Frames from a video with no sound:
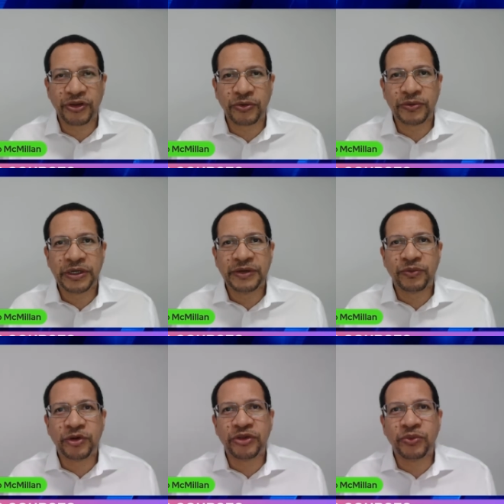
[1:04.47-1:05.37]
video,
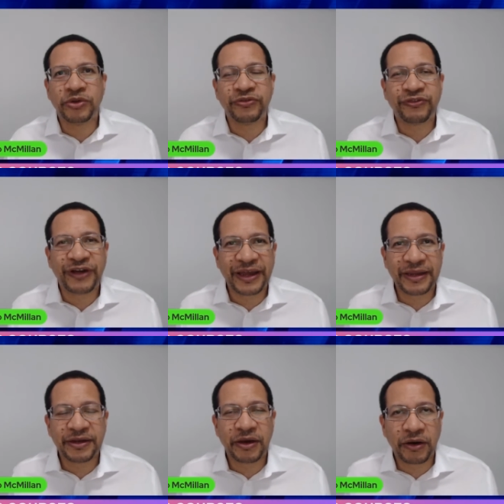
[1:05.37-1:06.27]
where you will
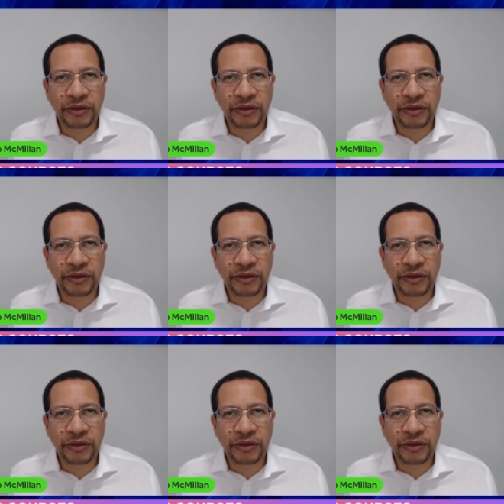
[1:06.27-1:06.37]
find